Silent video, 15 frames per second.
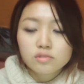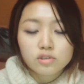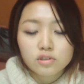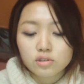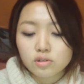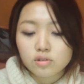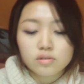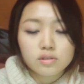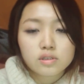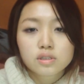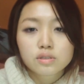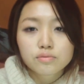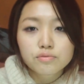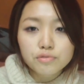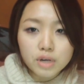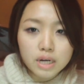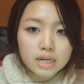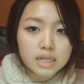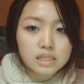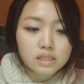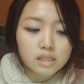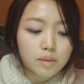It's
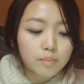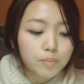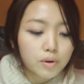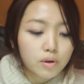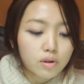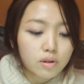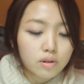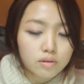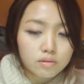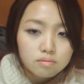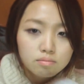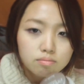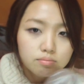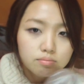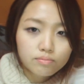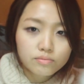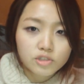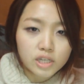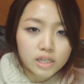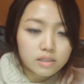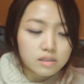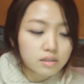really simple,
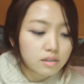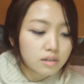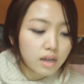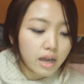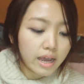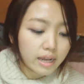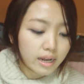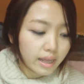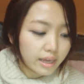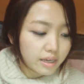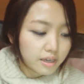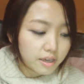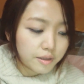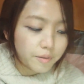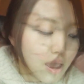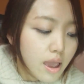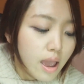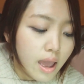gentle. I like it.